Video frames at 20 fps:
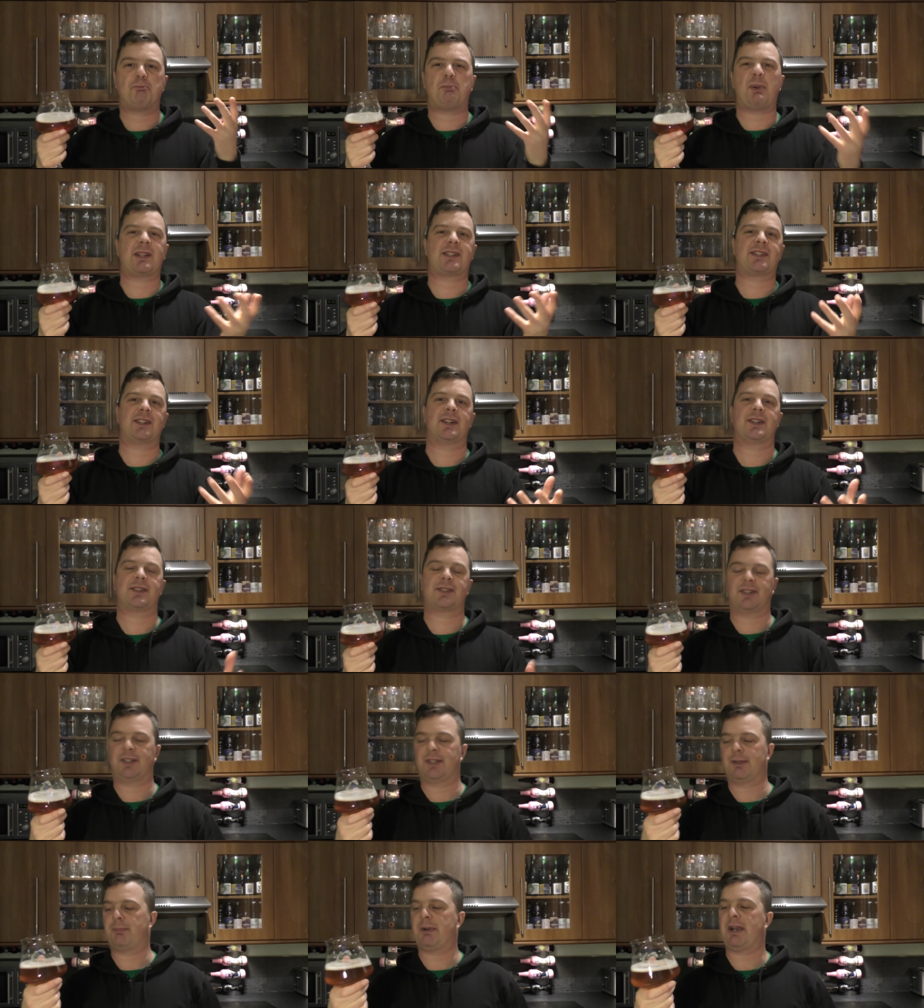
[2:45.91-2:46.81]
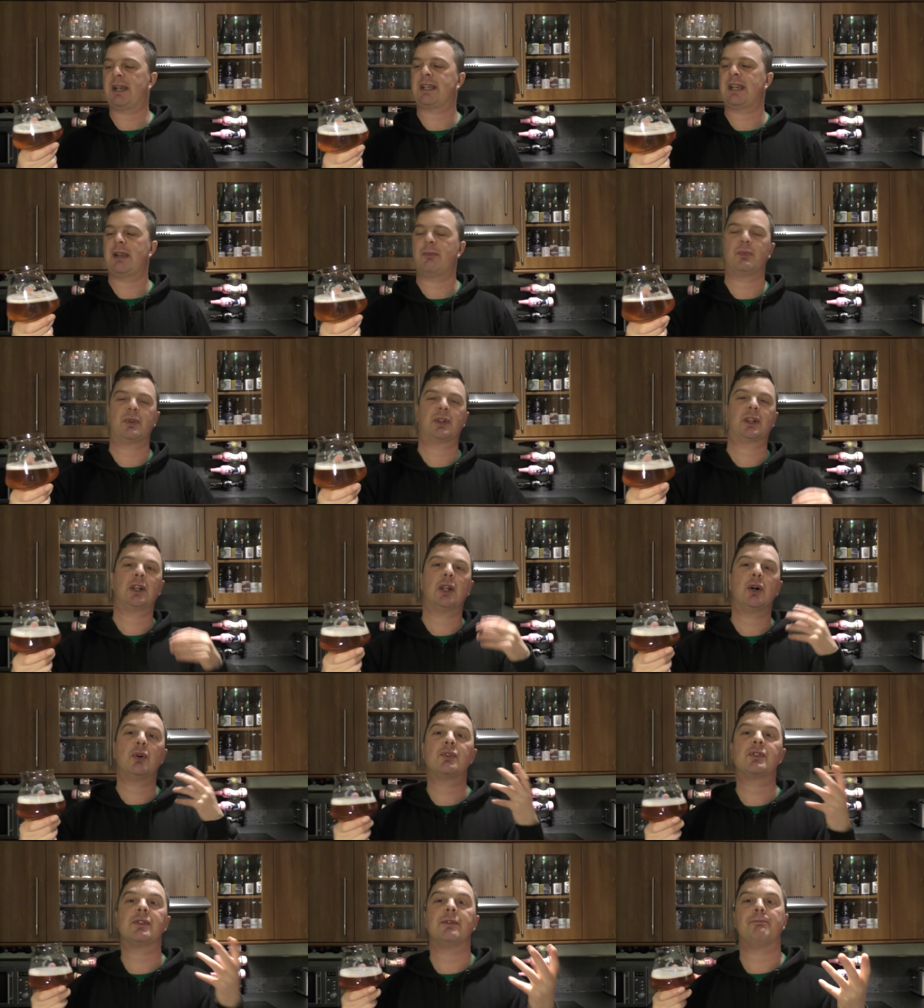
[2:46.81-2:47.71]
bitterness on the back end with
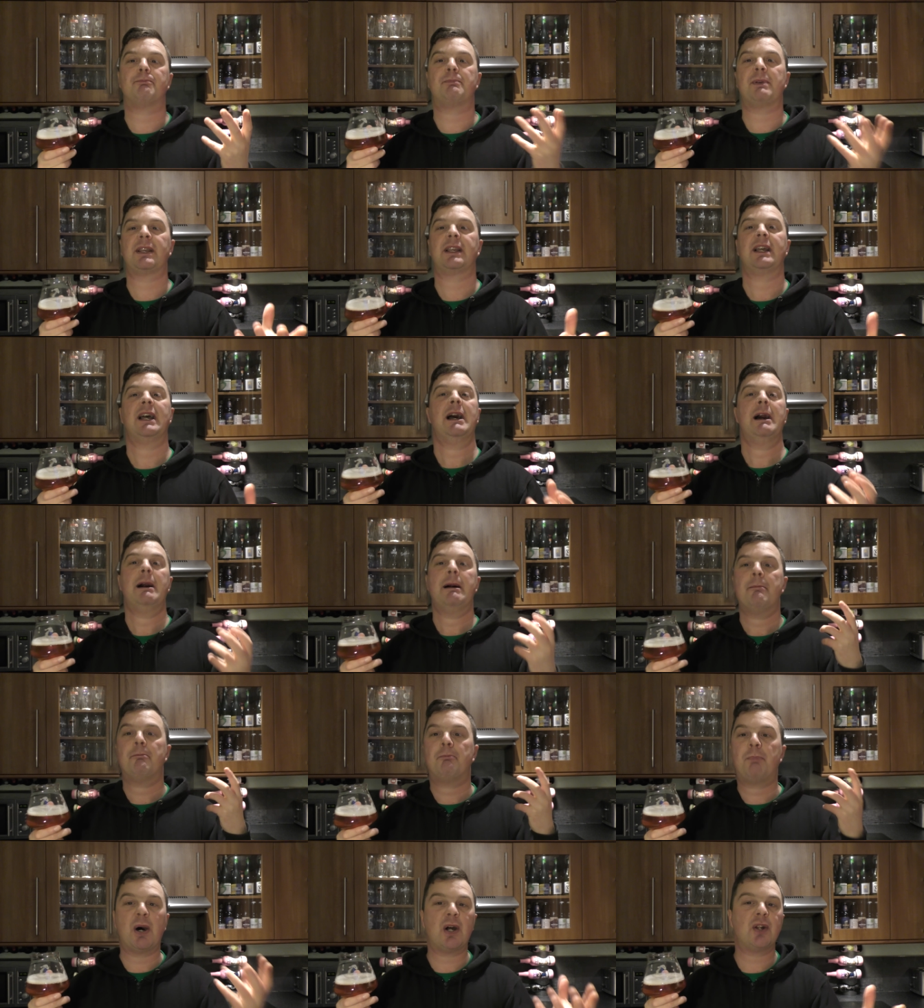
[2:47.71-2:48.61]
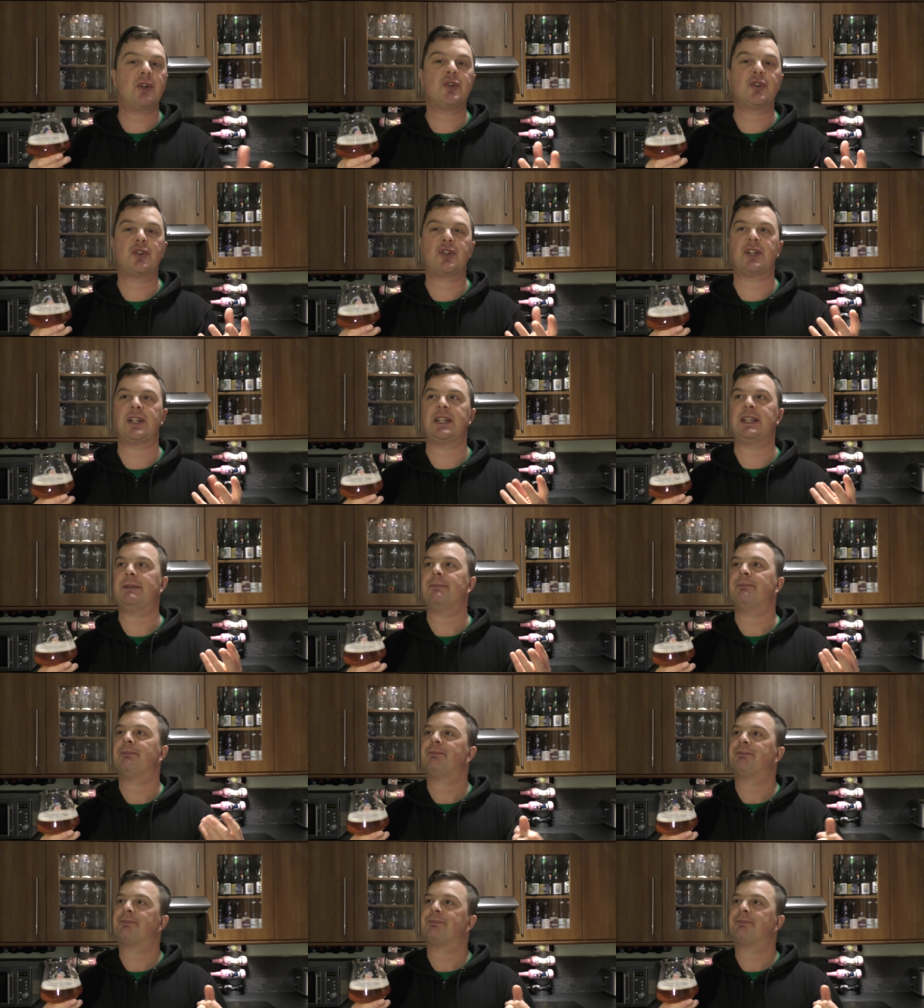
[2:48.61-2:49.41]
loads of big punchy